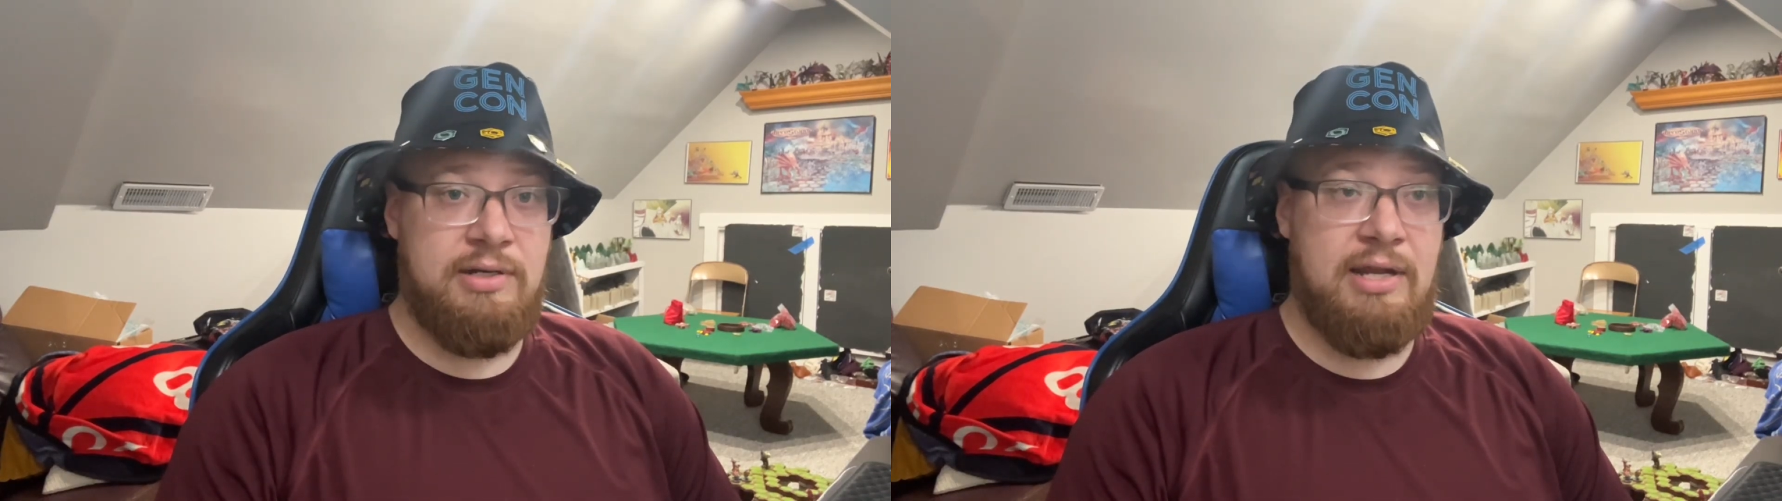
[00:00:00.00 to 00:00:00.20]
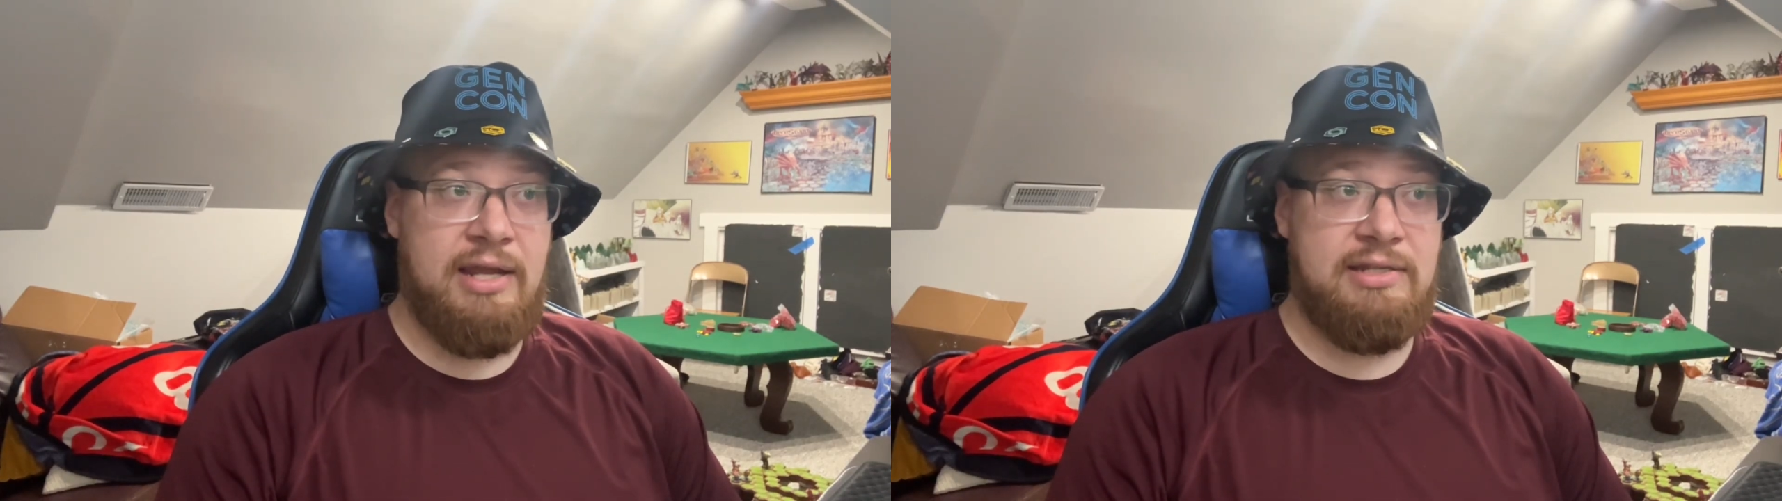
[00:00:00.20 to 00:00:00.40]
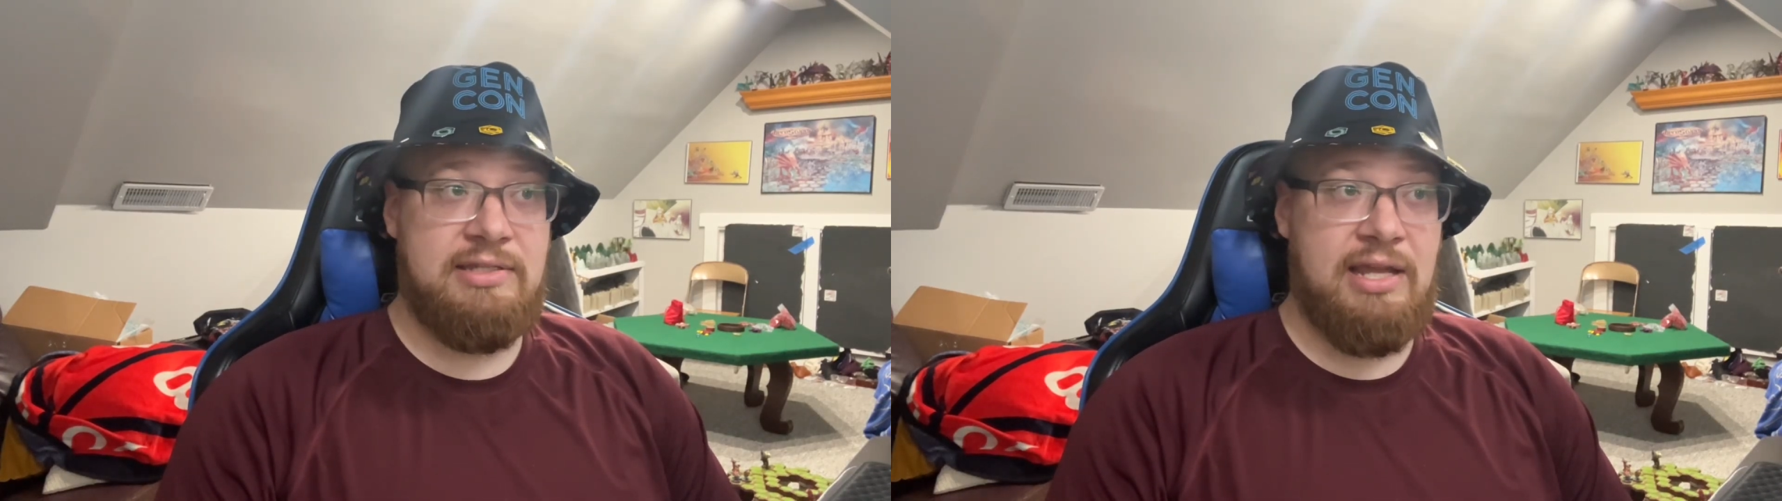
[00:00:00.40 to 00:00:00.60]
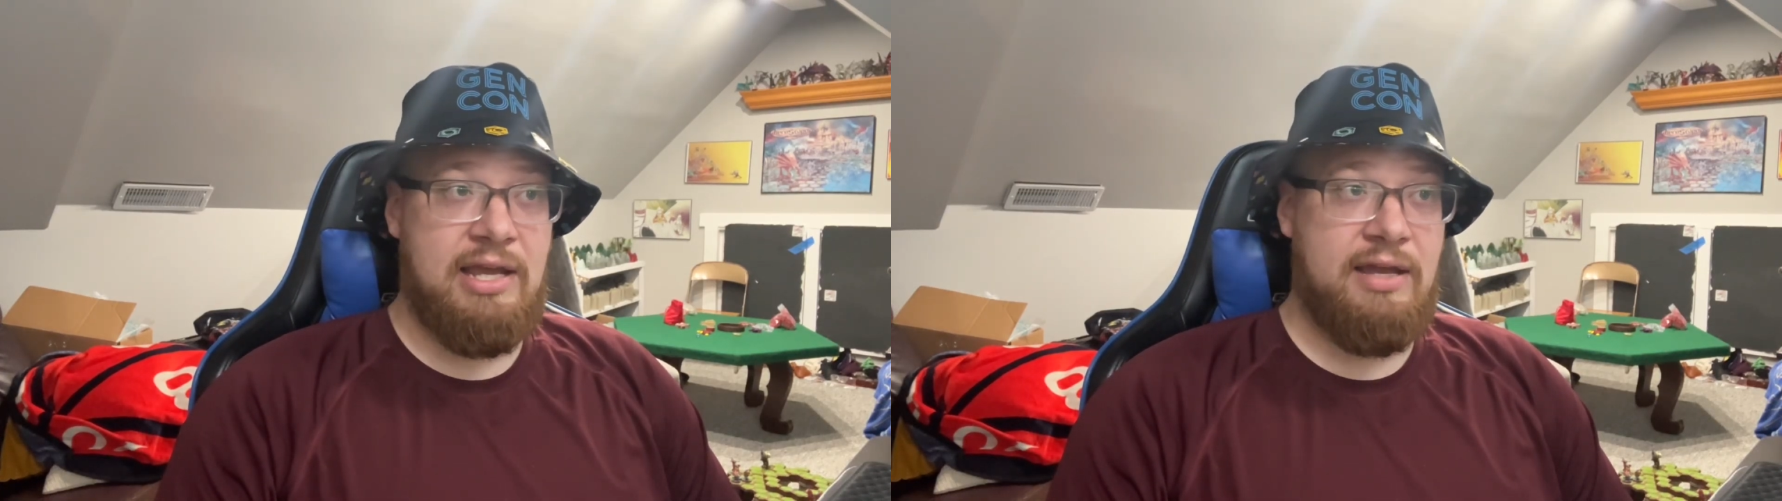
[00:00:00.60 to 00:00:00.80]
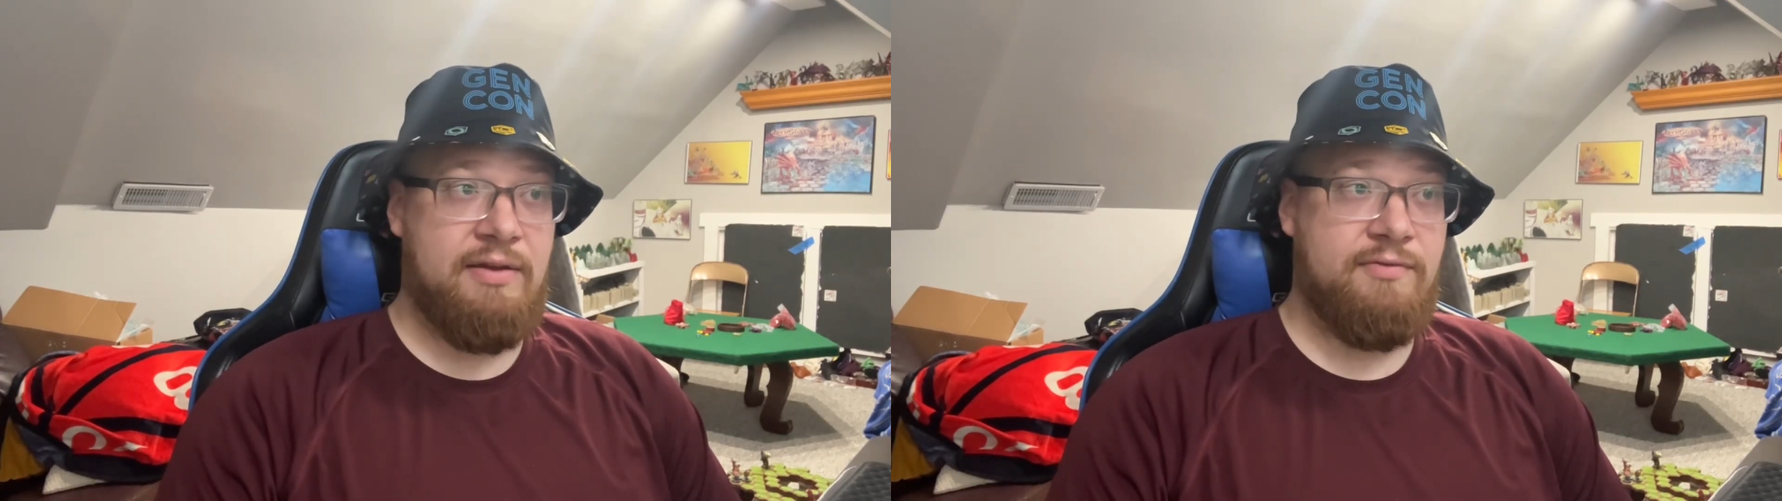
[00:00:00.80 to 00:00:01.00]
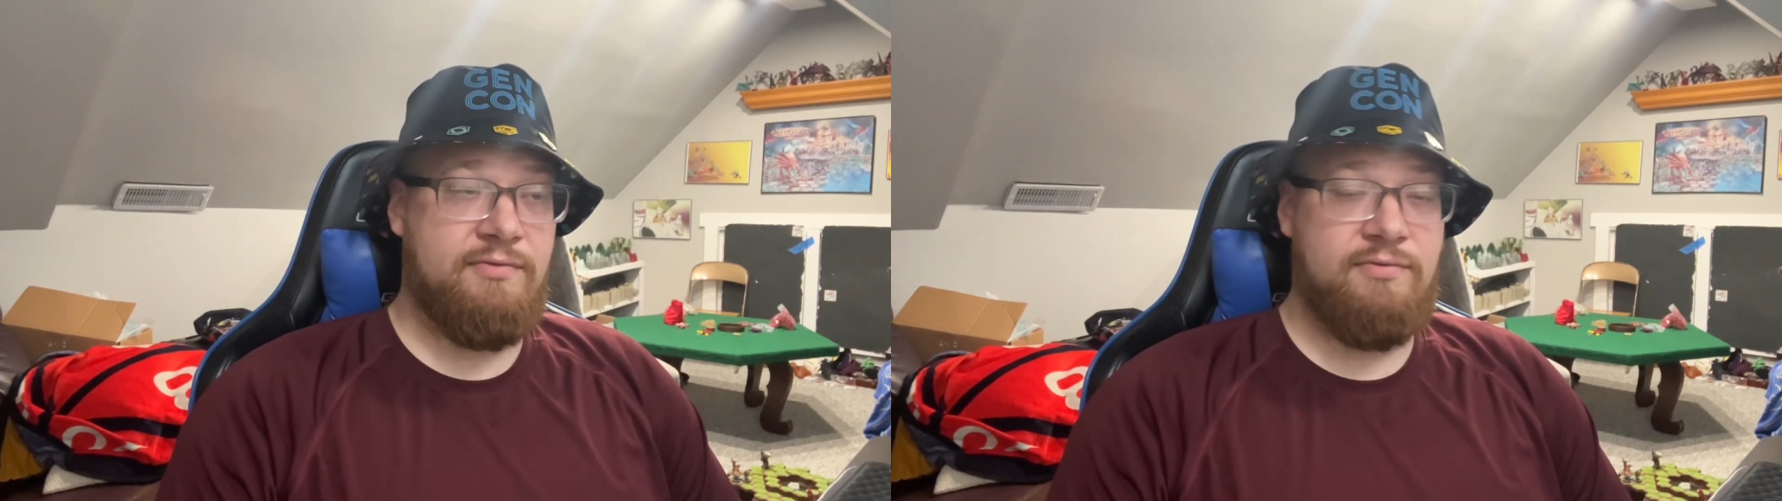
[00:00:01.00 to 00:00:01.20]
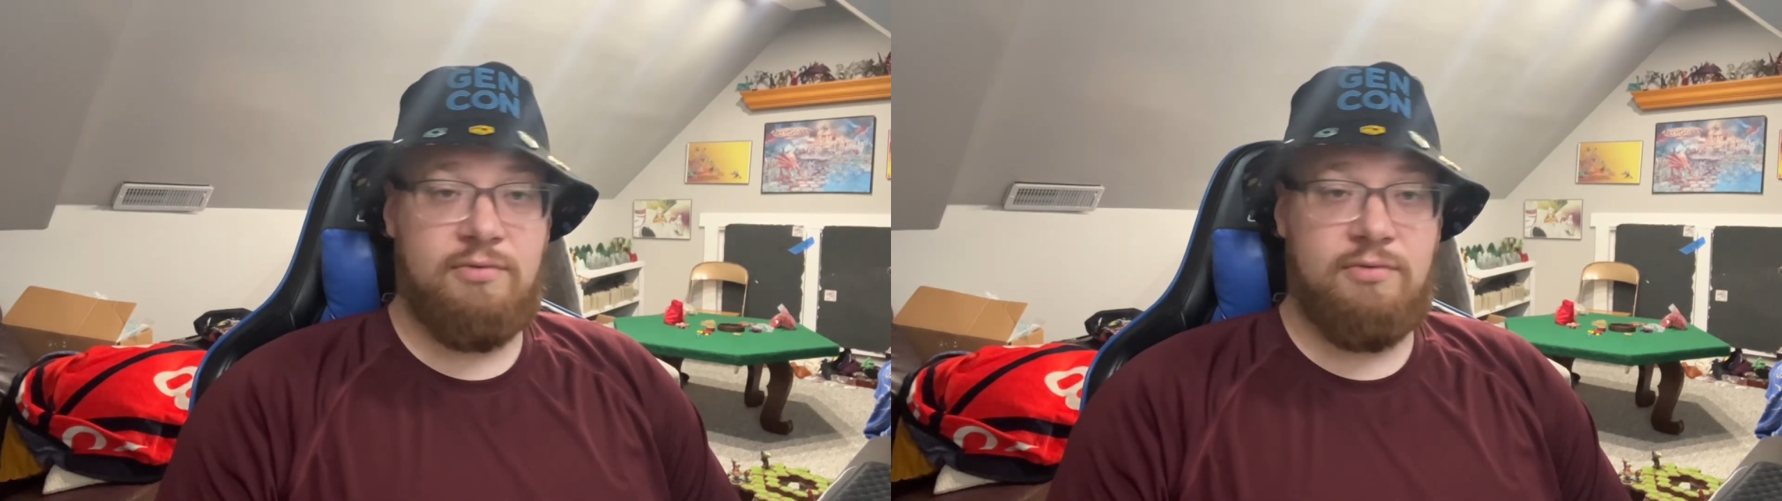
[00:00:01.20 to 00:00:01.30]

nice to have